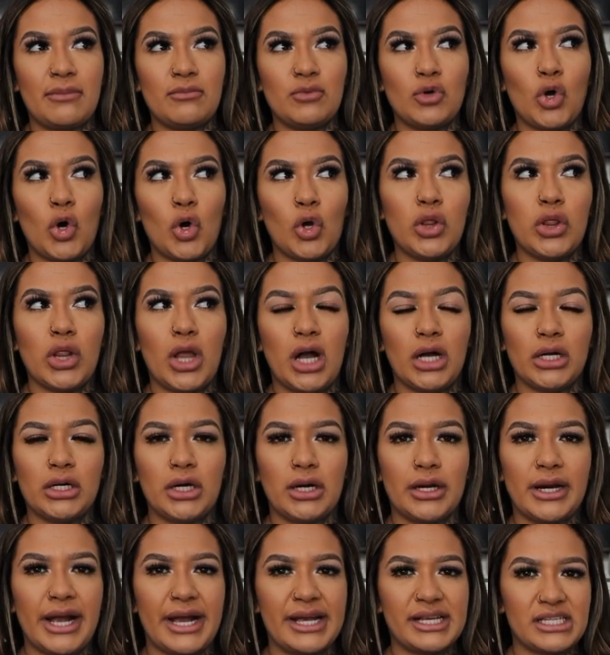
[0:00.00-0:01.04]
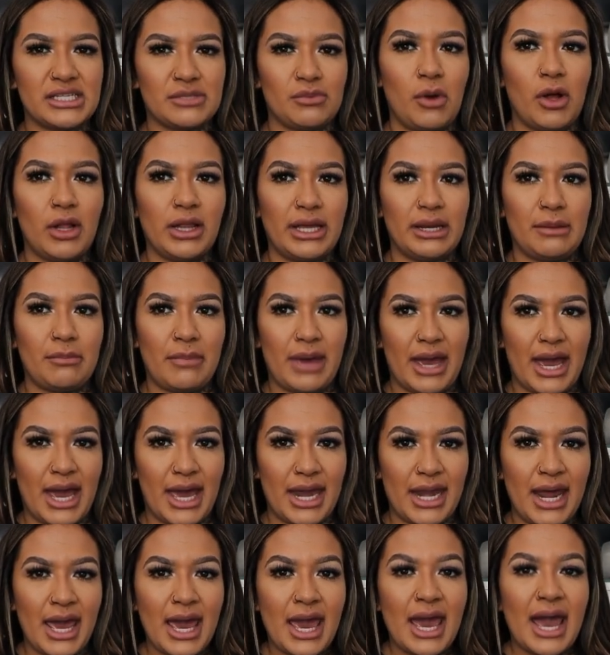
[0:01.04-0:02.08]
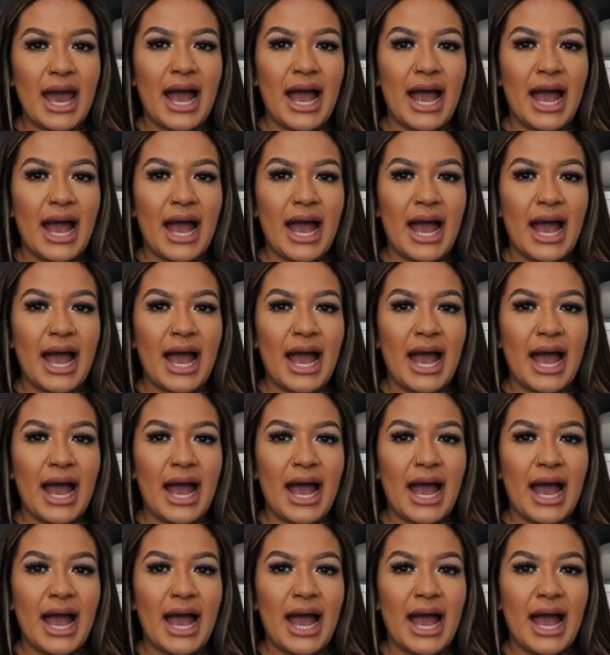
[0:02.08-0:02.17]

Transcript: I'm no longer a small in man.